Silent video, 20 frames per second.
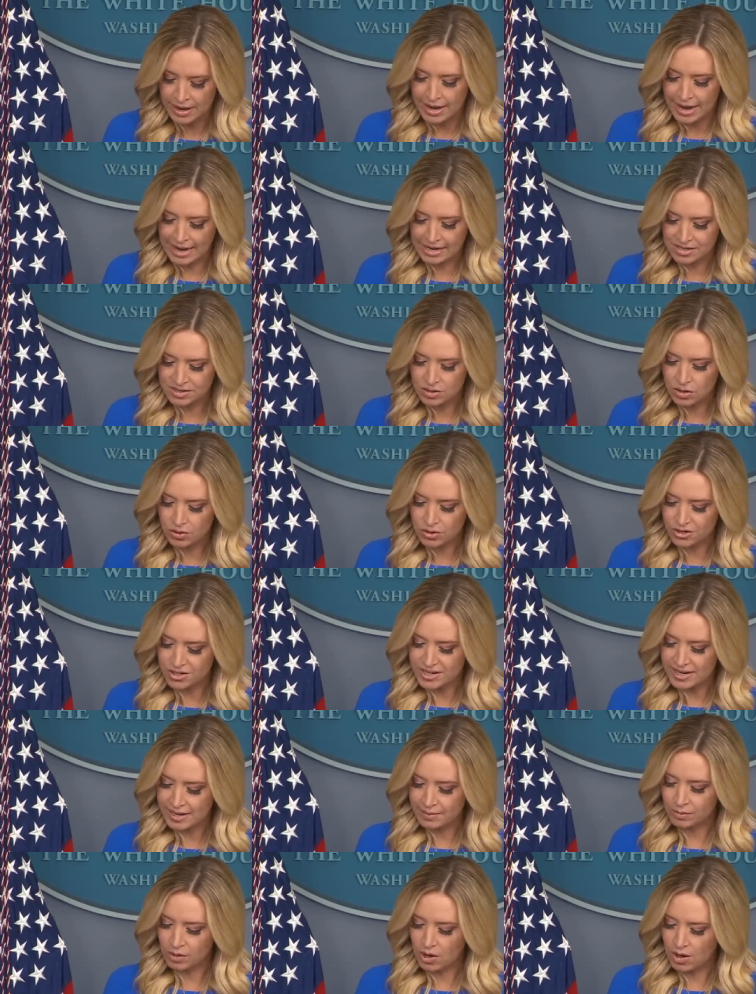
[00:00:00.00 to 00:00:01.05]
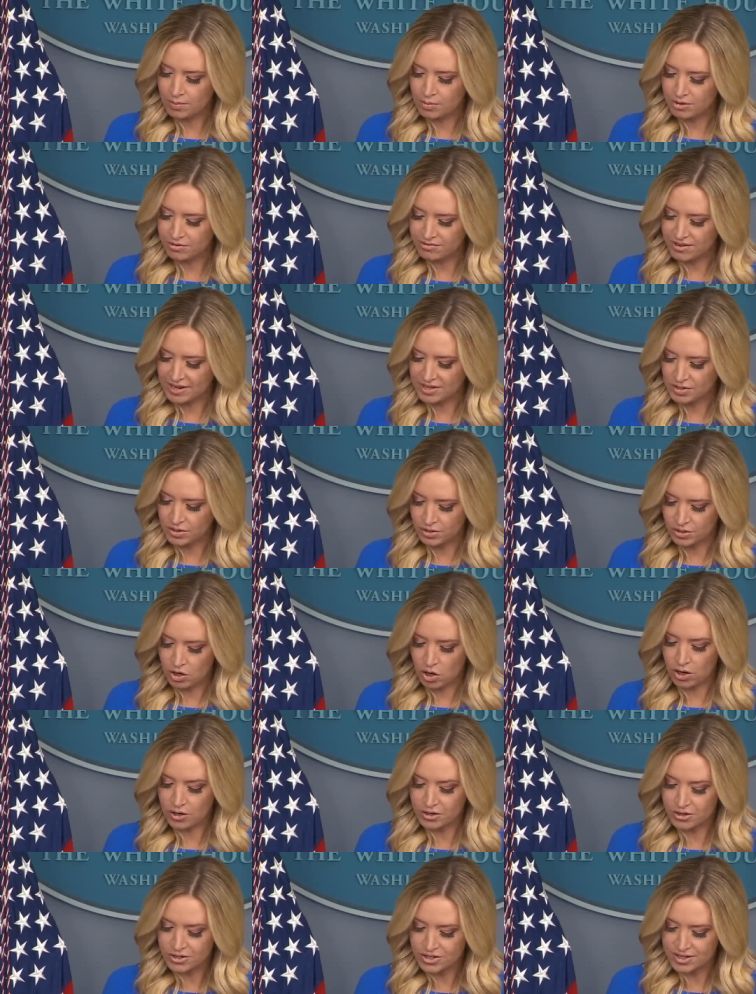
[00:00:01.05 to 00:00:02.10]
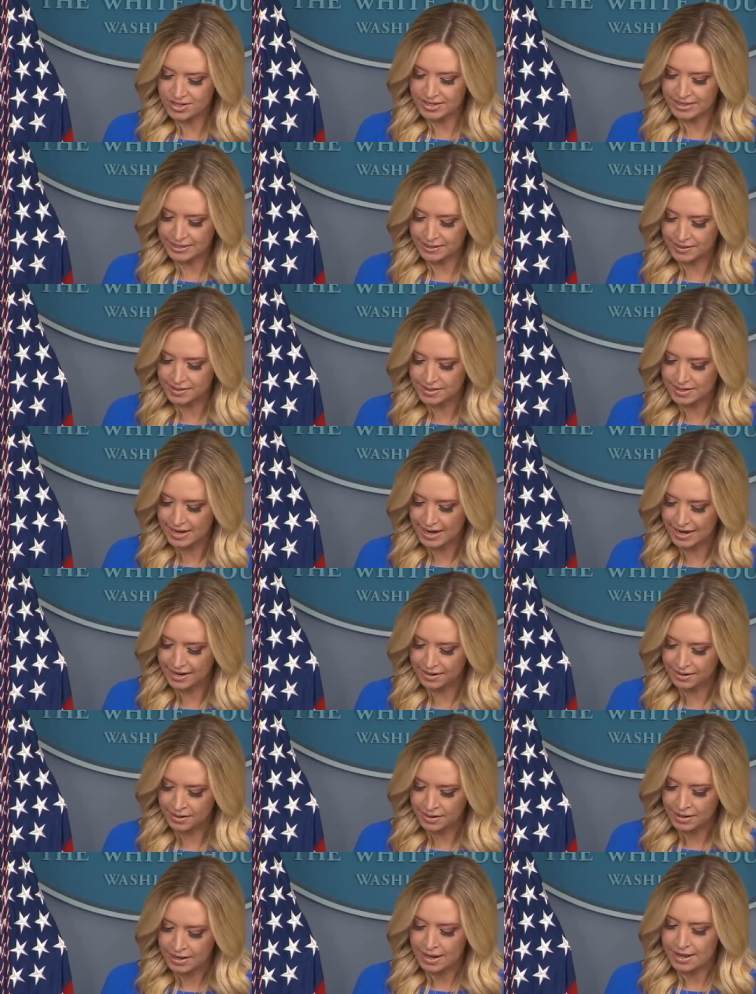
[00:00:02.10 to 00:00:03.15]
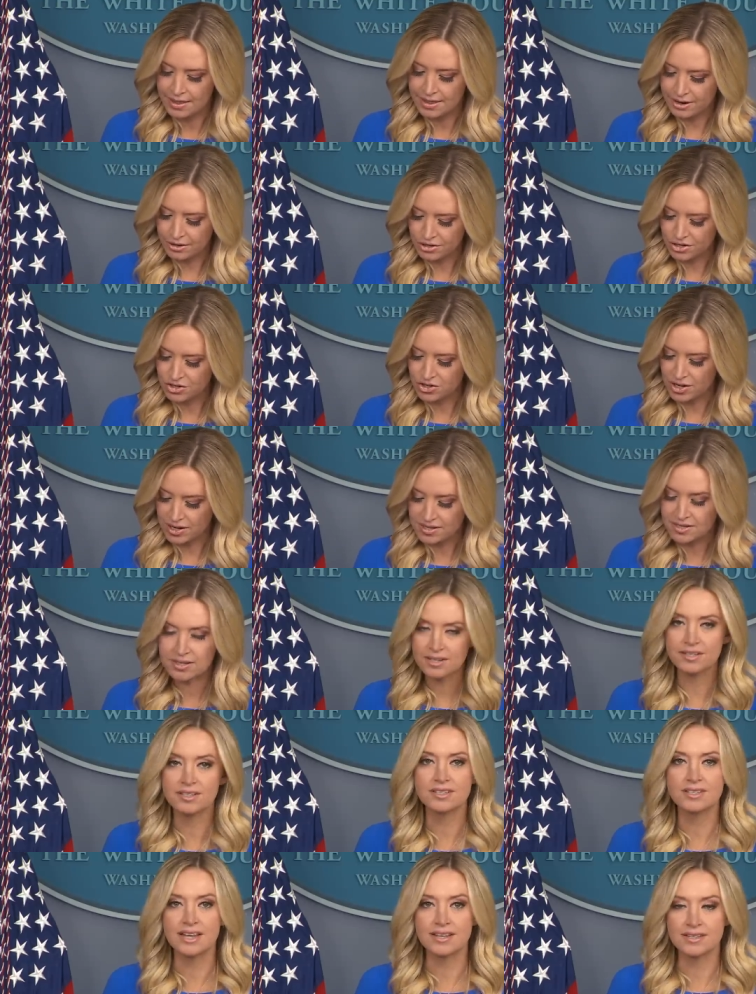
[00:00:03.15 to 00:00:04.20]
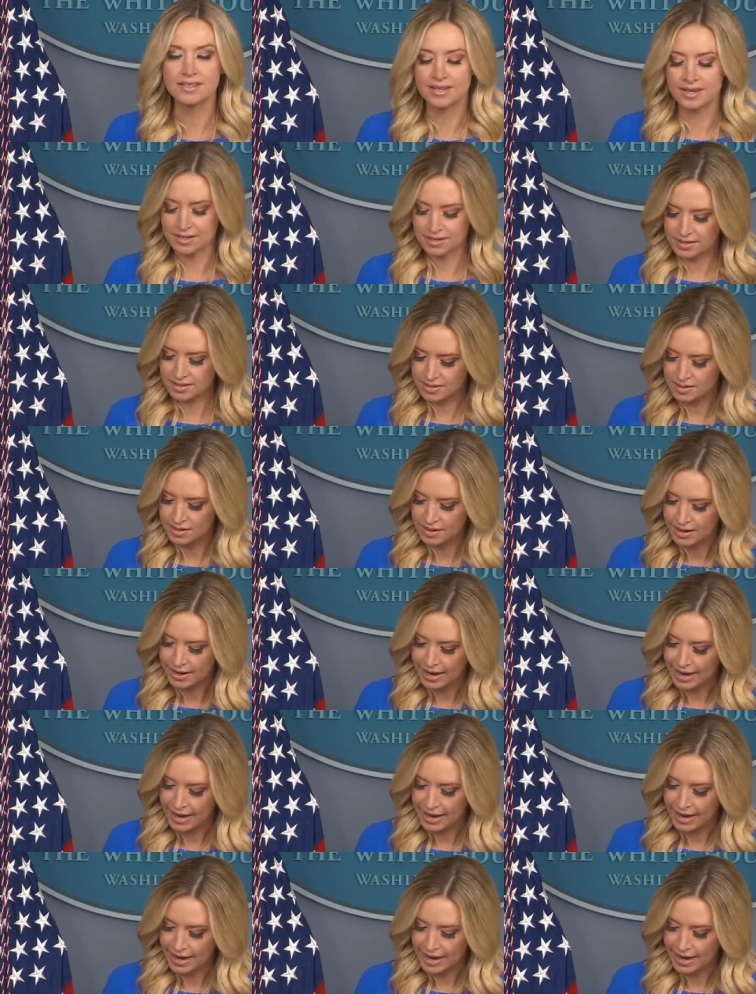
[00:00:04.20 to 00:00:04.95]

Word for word: As Notre Dame law professor Carter Snead said, there's just consensus.